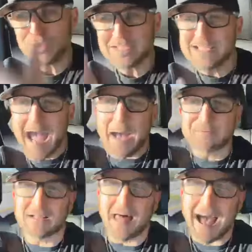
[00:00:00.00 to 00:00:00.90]
this TAPS
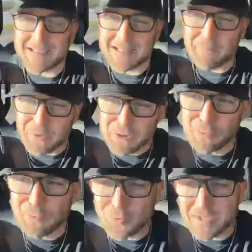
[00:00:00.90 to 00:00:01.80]
class. They put you
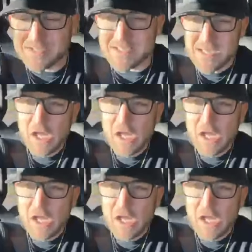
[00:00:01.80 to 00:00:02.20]
through this